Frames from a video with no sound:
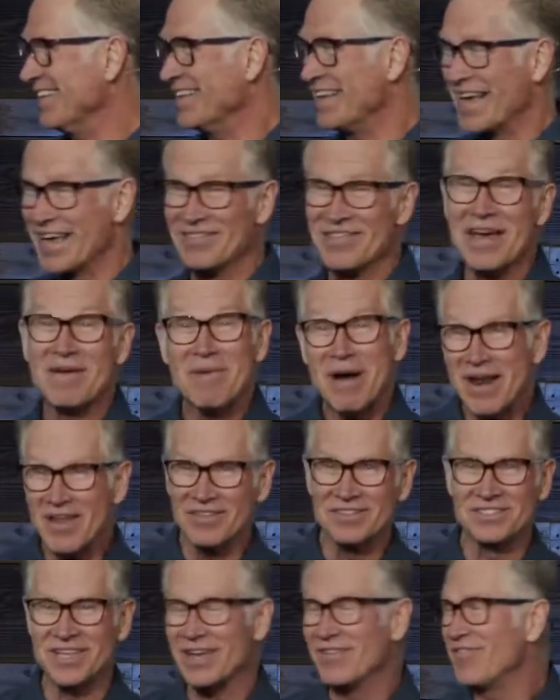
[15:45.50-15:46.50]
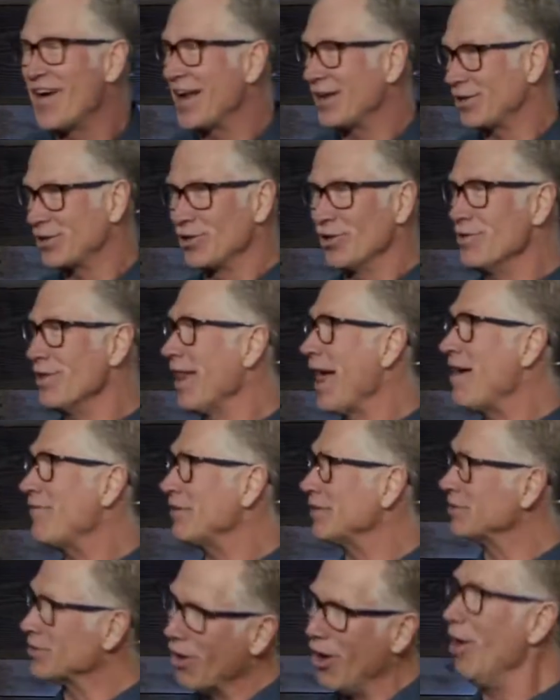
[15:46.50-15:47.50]
And they might even say, in fact, your life
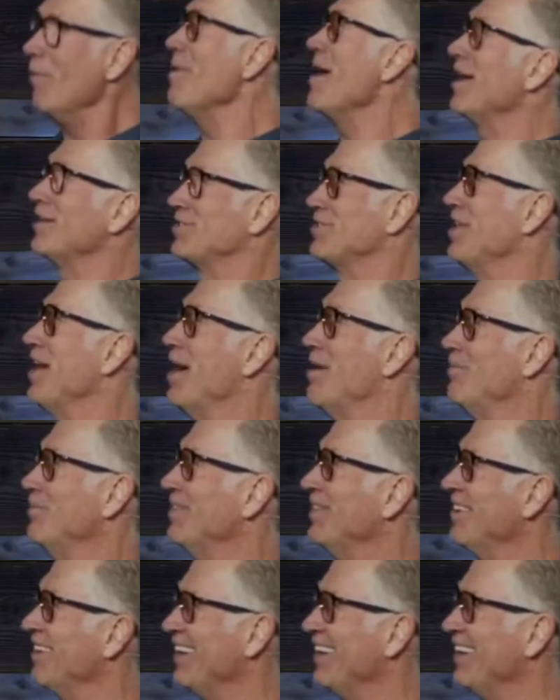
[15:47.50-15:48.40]
is all messed up.